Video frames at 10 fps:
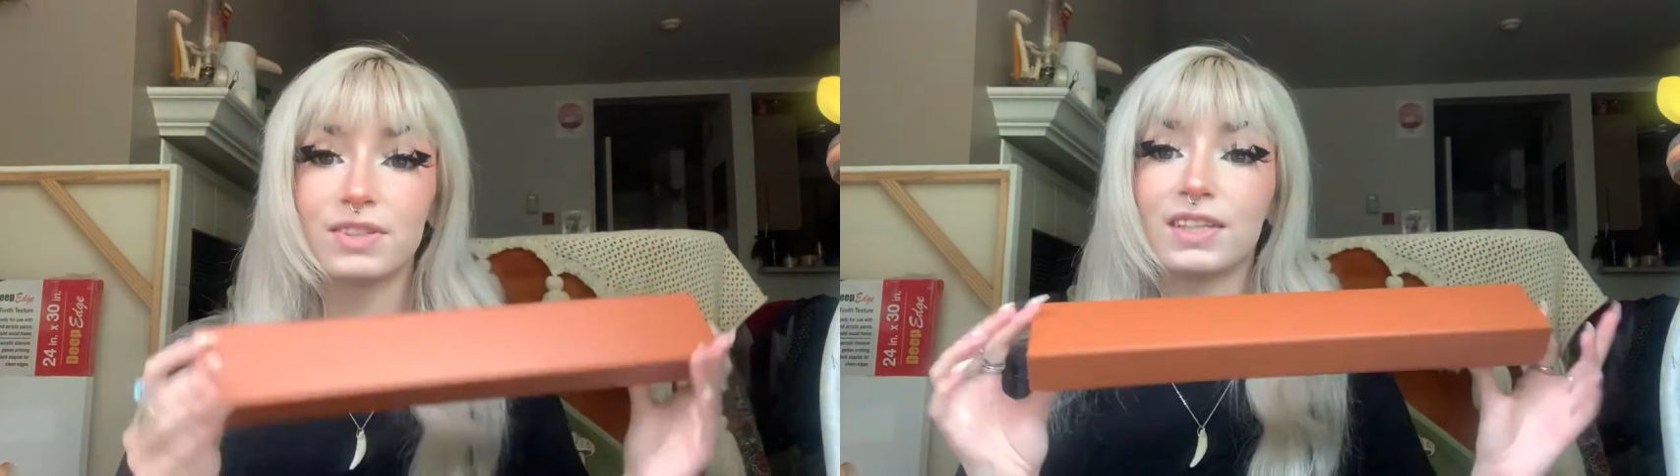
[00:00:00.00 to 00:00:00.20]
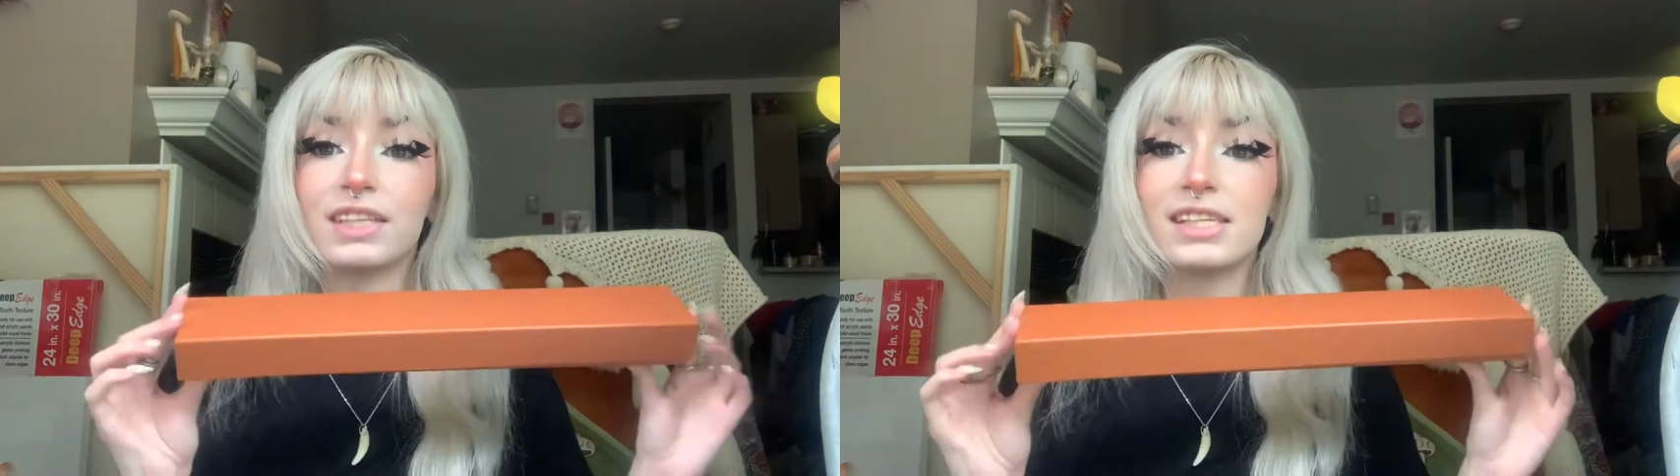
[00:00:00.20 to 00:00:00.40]

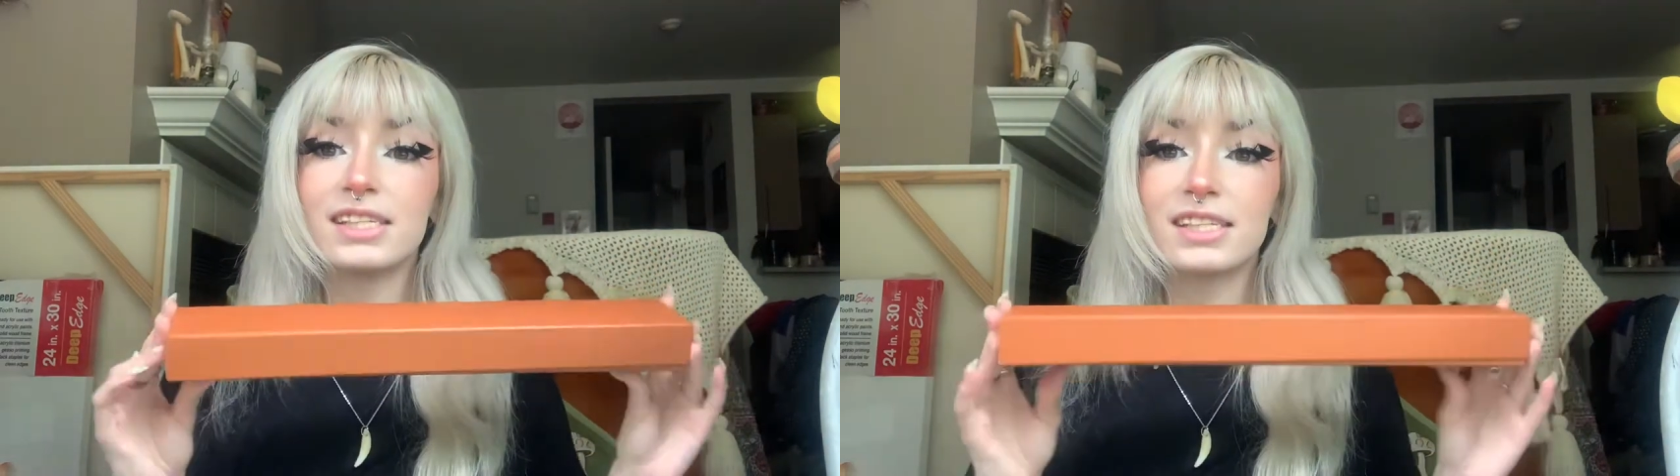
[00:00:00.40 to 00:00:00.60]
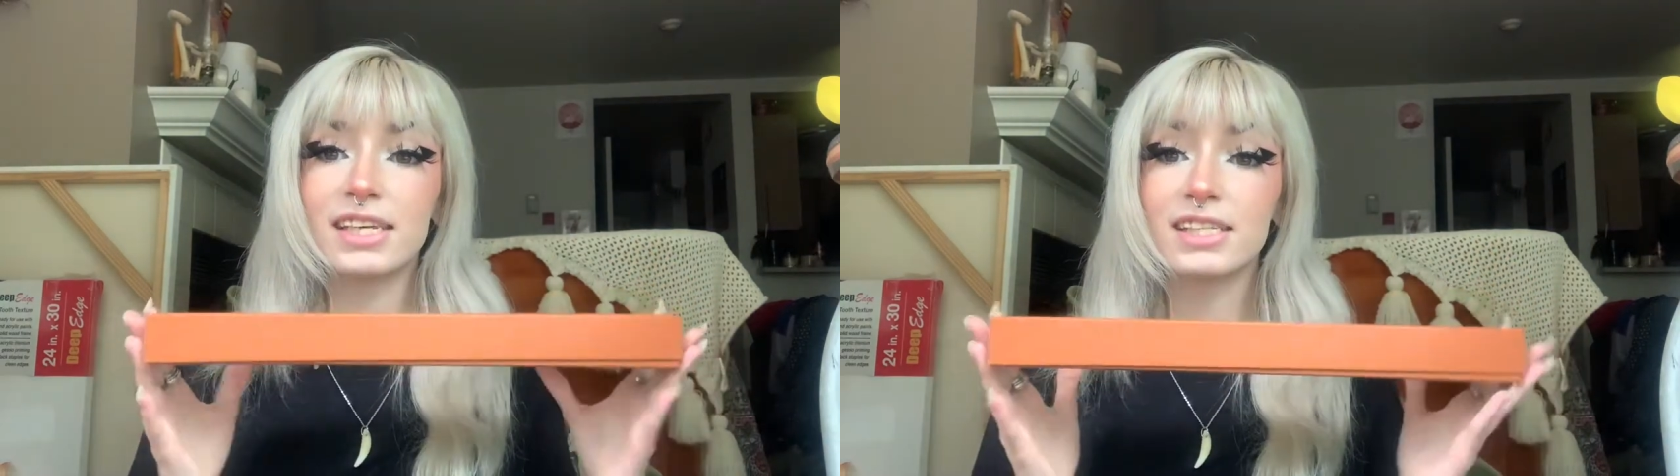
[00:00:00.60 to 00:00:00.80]
So
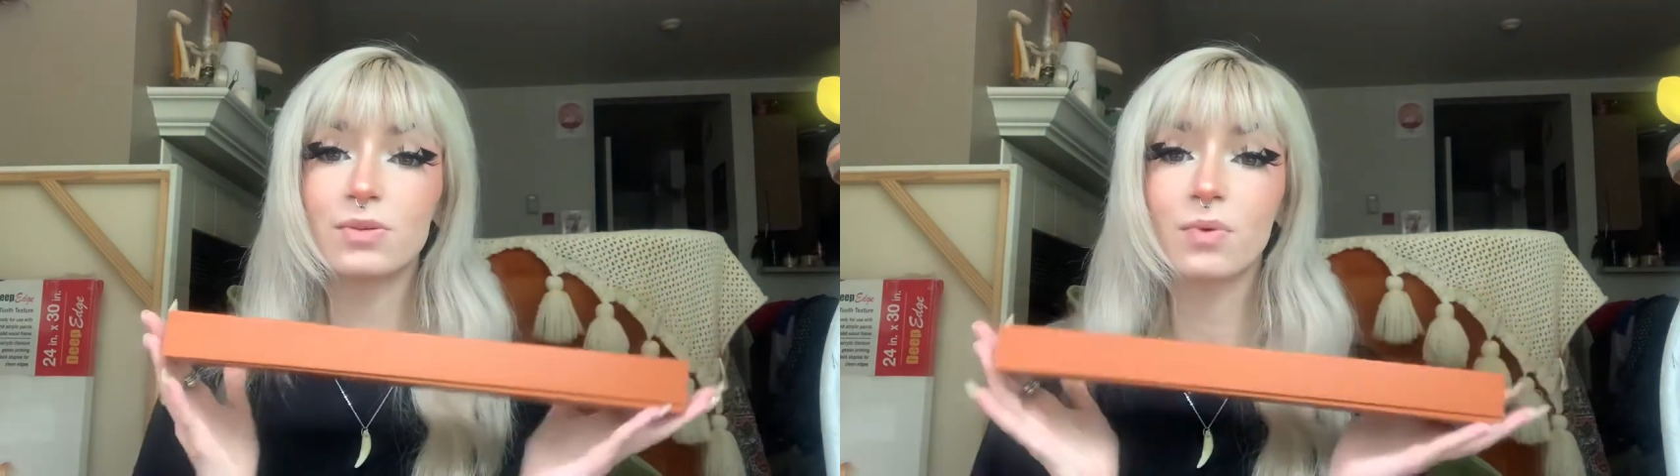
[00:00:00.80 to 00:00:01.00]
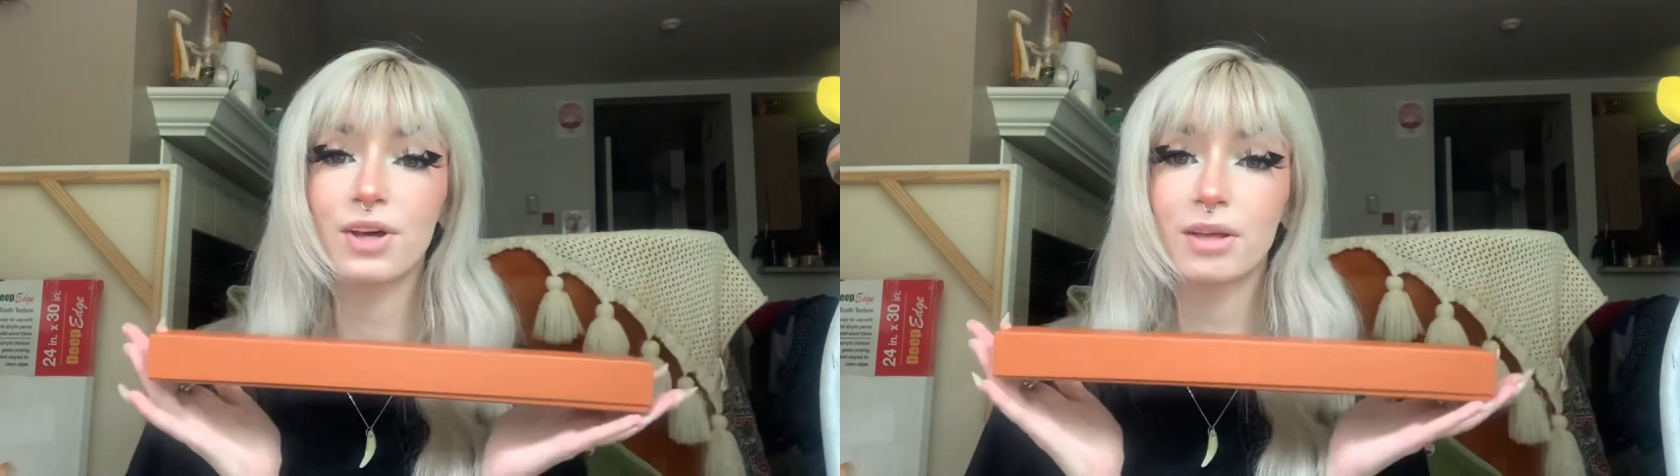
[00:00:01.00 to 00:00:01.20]
this is the
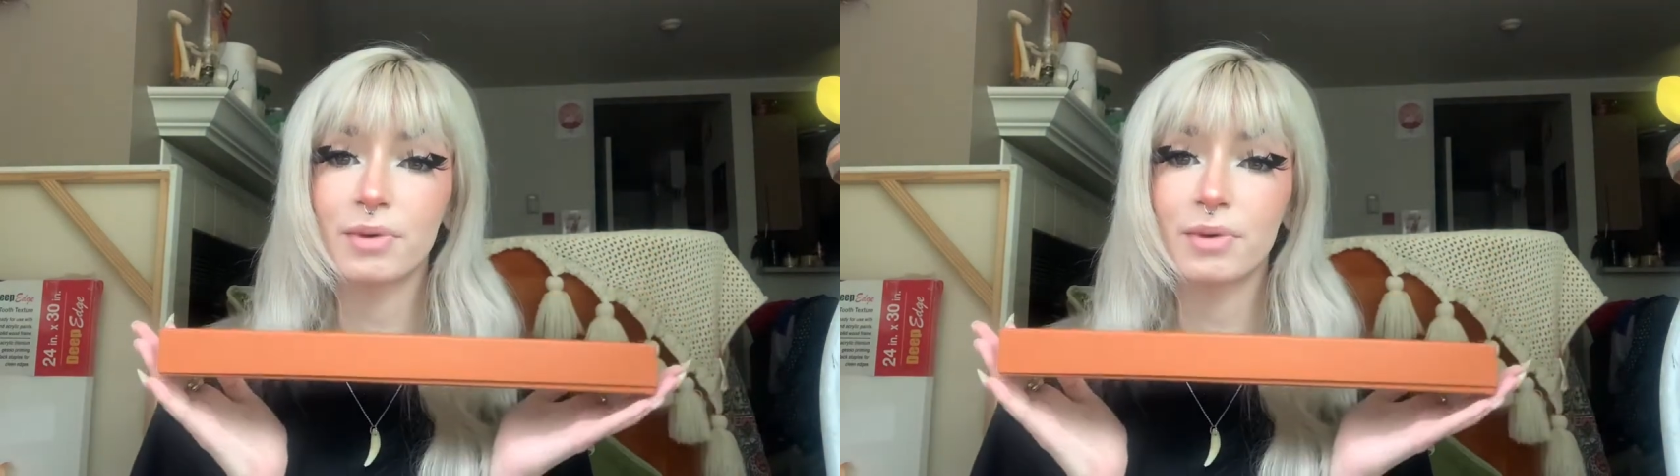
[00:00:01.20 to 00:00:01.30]
wand that